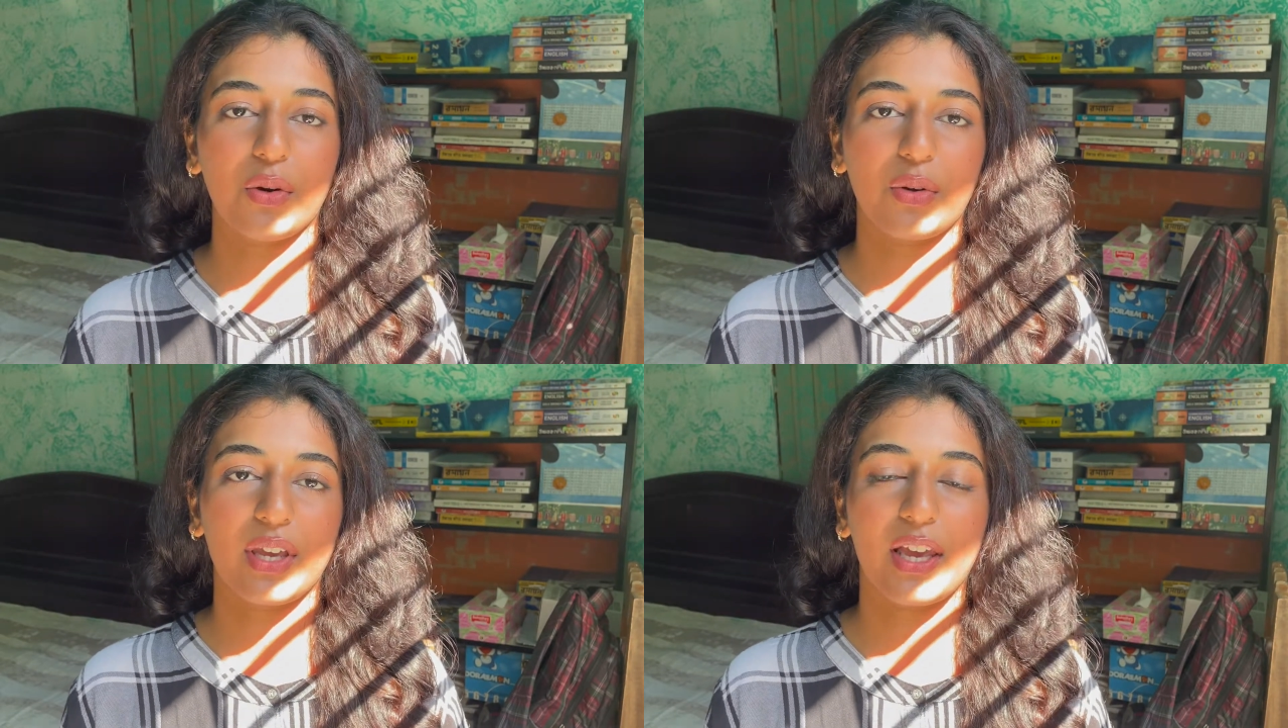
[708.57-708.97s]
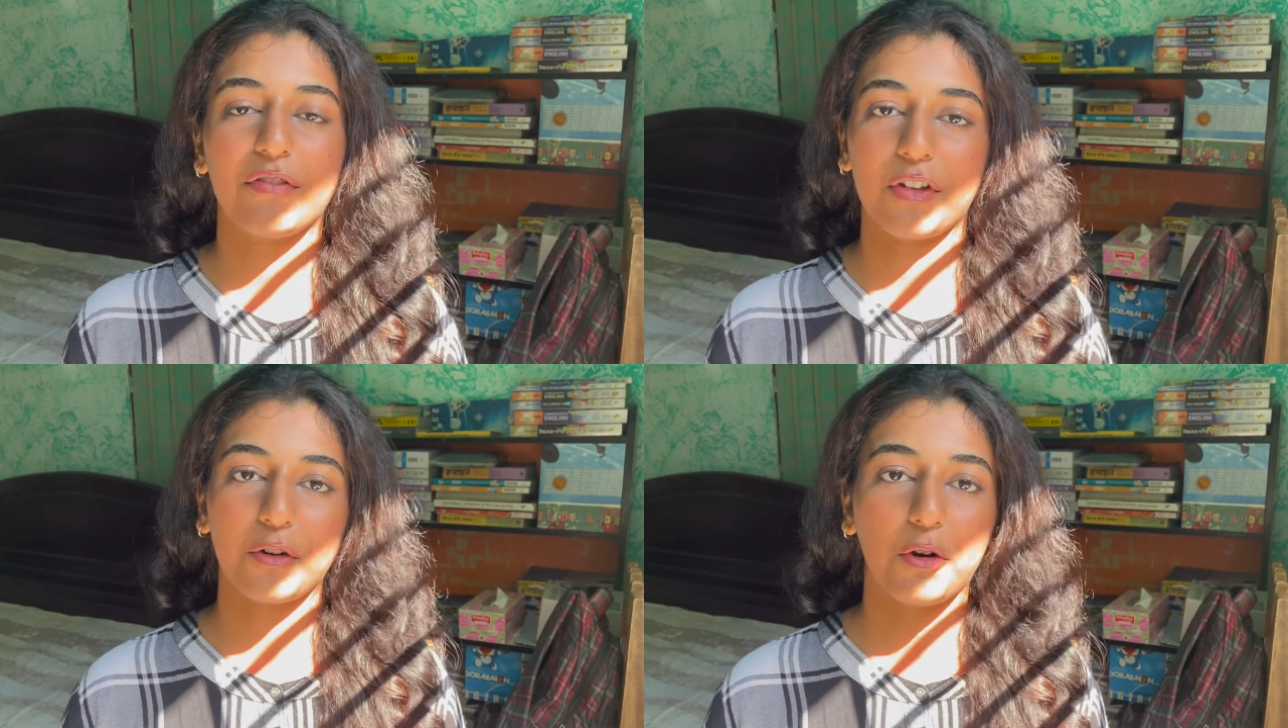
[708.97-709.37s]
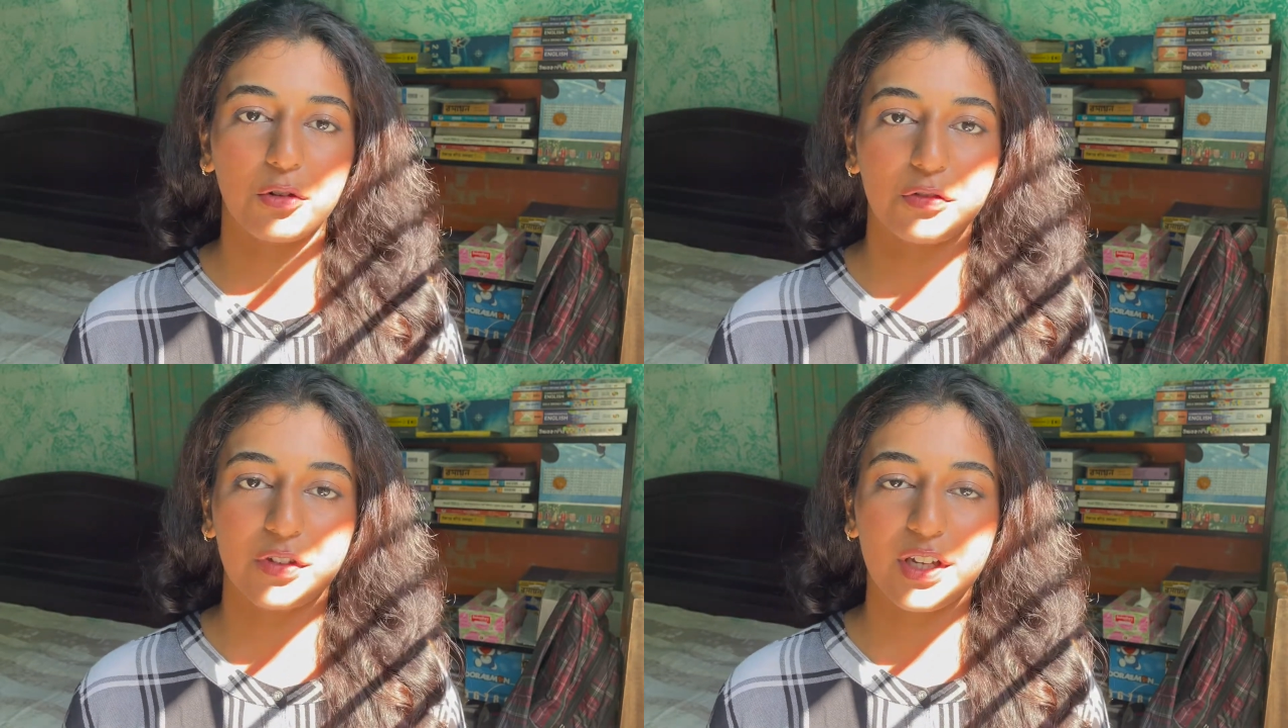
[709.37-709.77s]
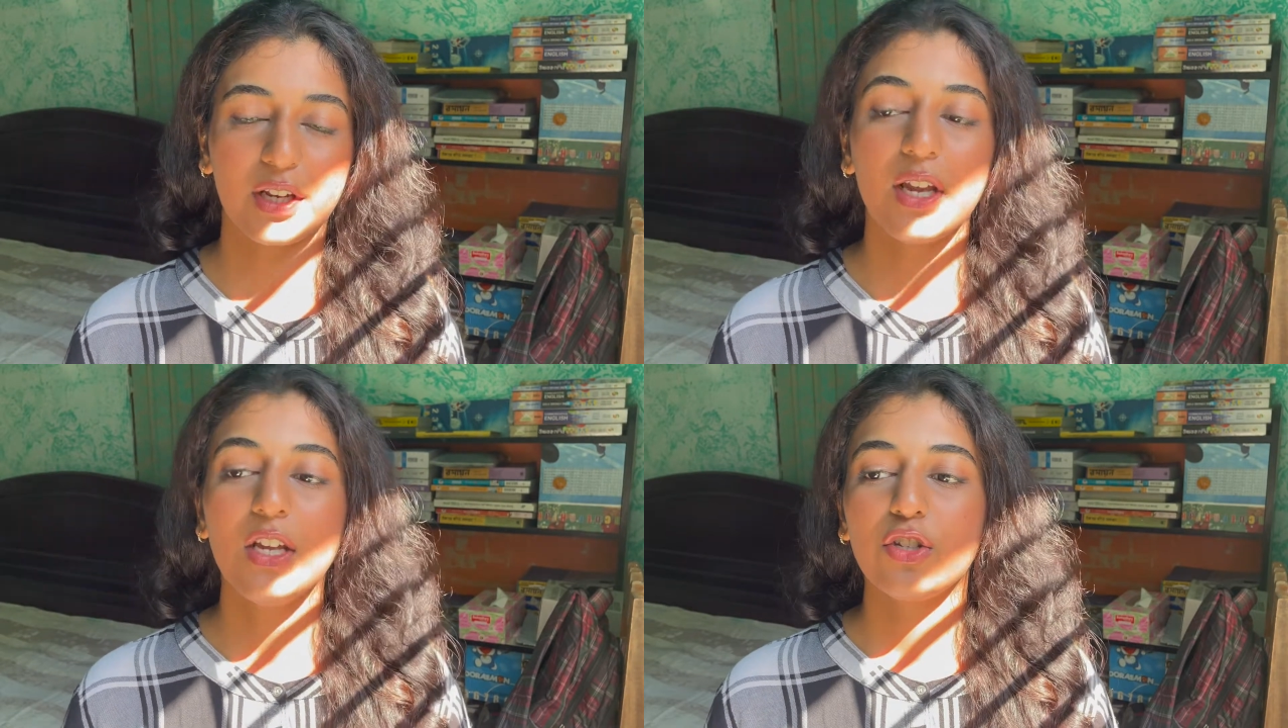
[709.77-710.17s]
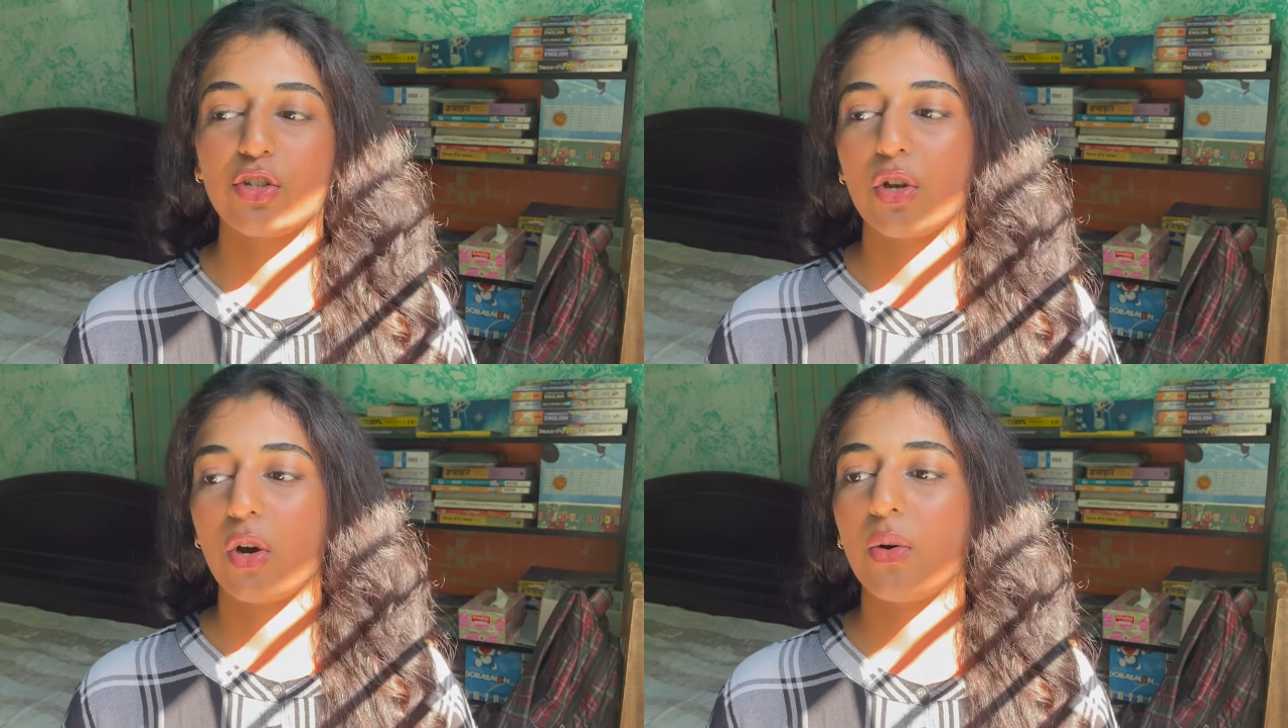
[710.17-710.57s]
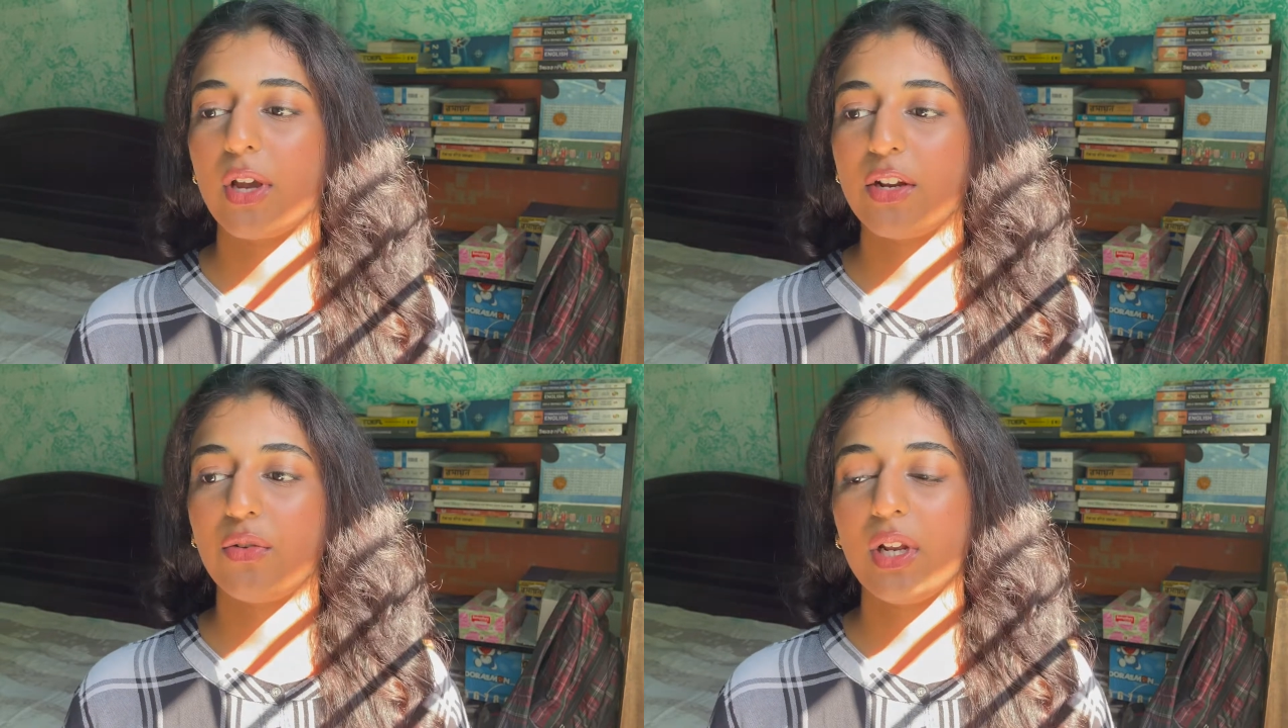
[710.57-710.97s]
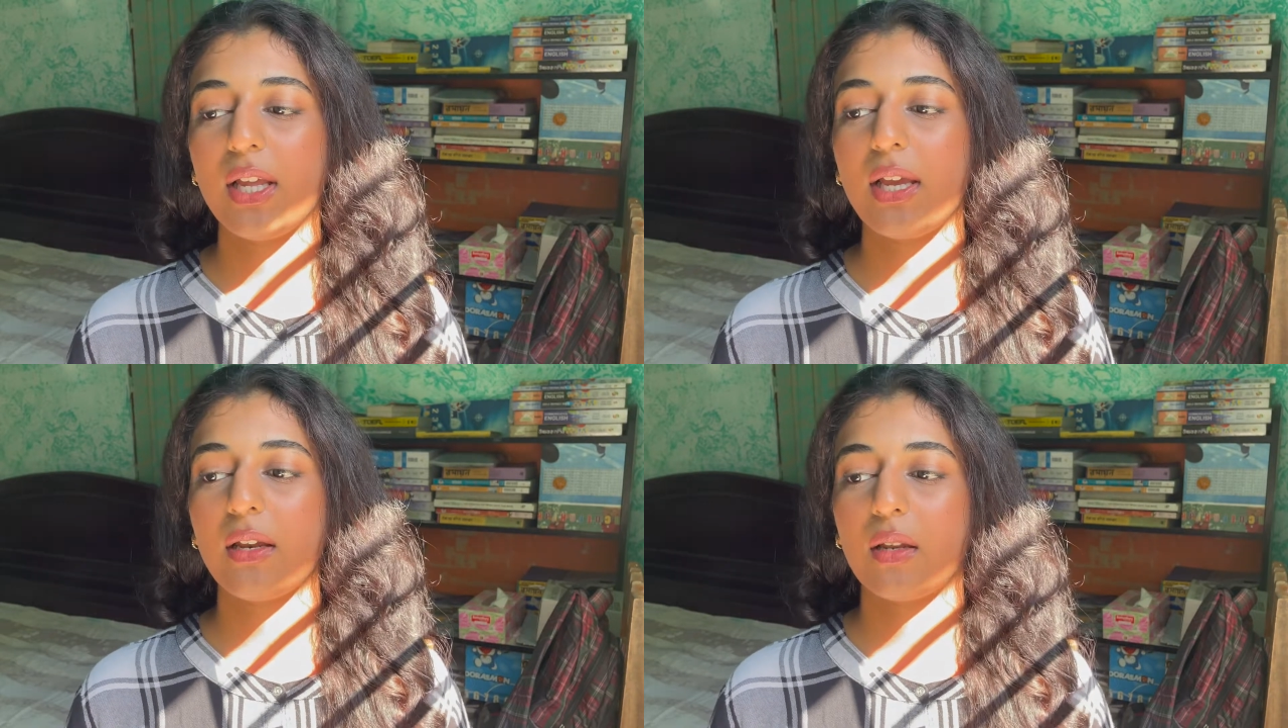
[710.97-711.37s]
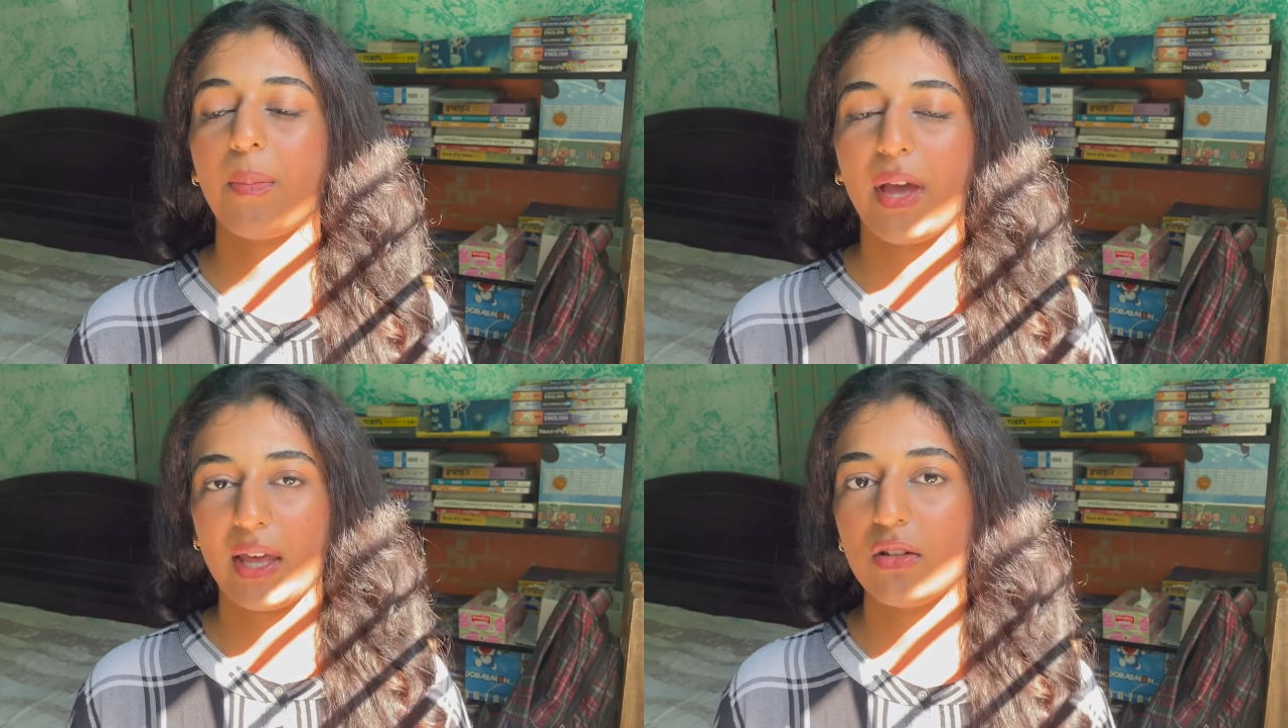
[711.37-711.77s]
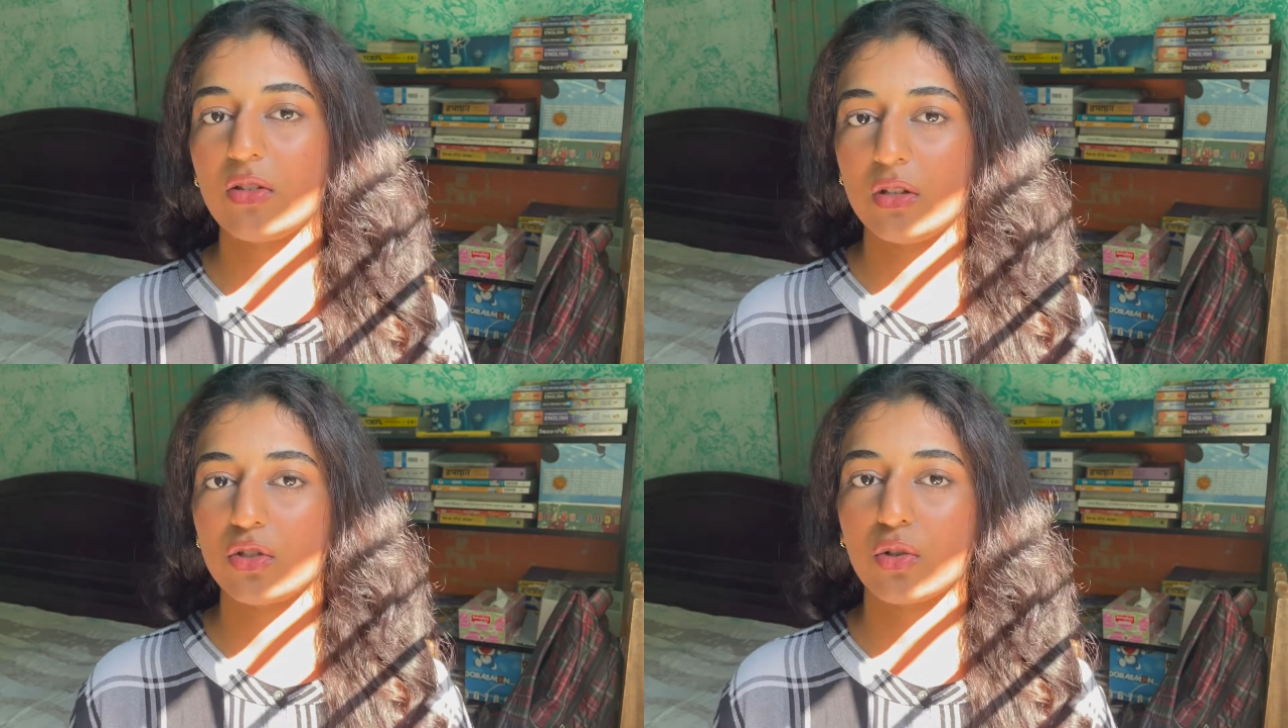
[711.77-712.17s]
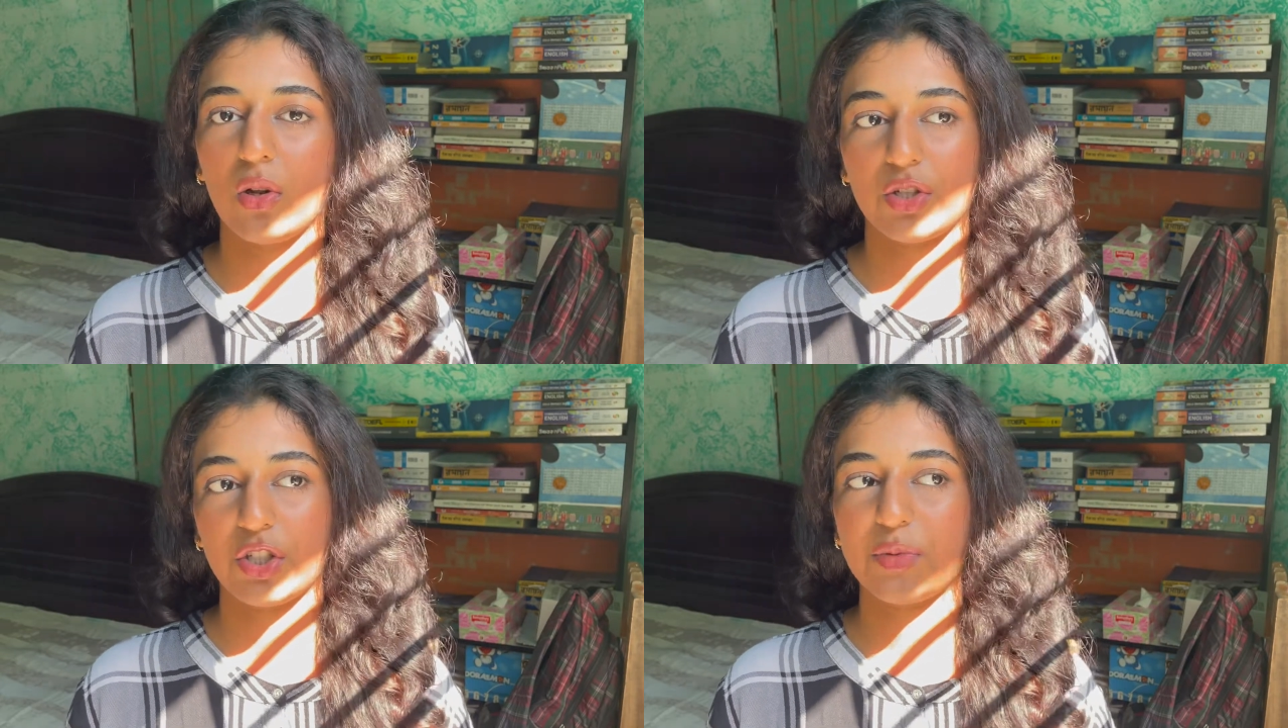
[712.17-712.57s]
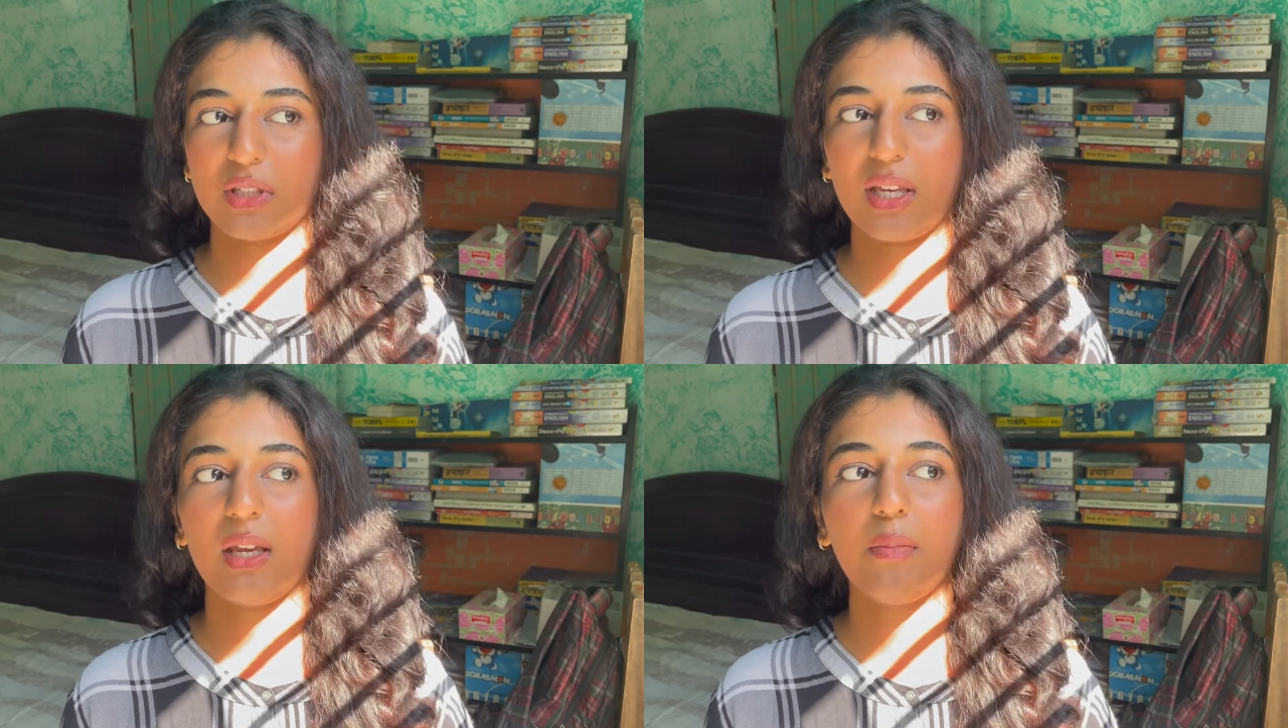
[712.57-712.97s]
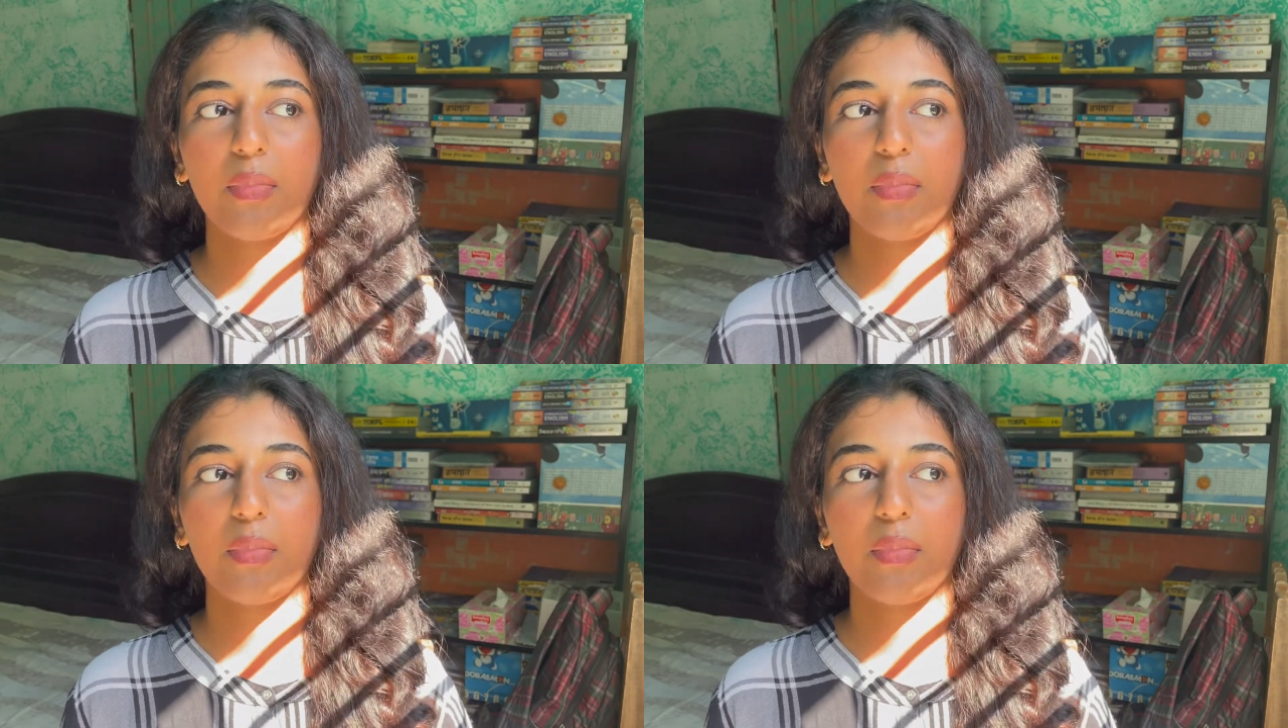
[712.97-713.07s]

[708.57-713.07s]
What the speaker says: give and all of it. So it really depends on the scholarship scheme,